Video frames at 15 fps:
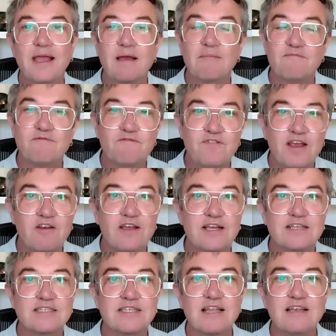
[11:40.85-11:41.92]
I'm very
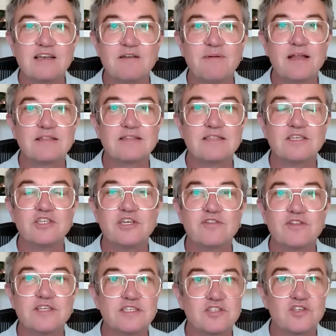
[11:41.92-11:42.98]
excited about it this year.
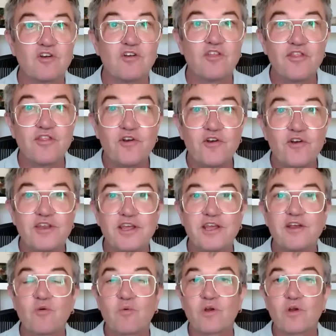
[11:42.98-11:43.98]
This is our 3rd year.